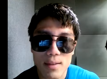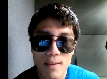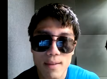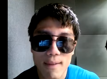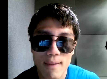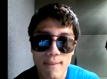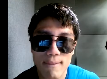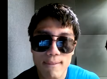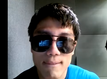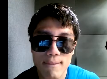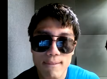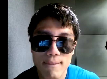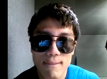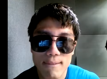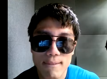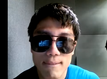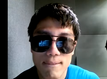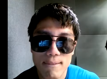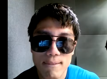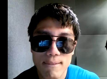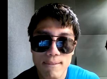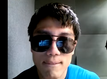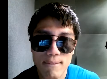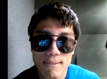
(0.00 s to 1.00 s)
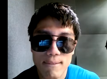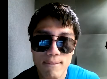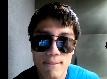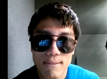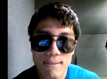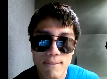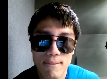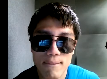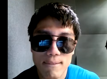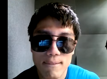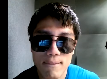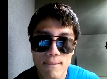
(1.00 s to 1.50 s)

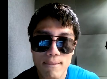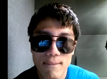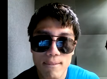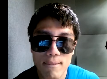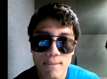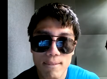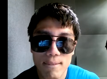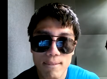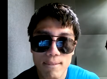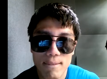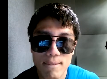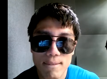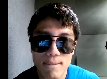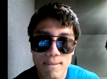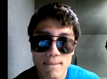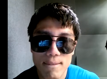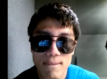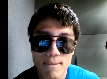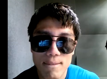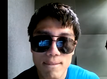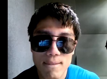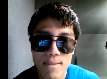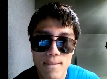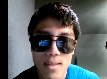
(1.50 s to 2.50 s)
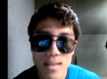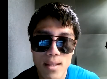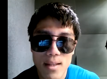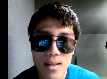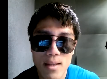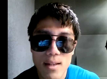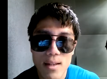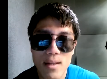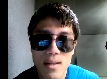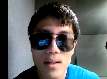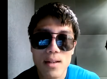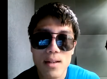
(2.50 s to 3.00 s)

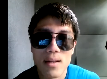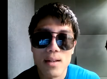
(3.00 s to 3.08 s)
Nobody speaks.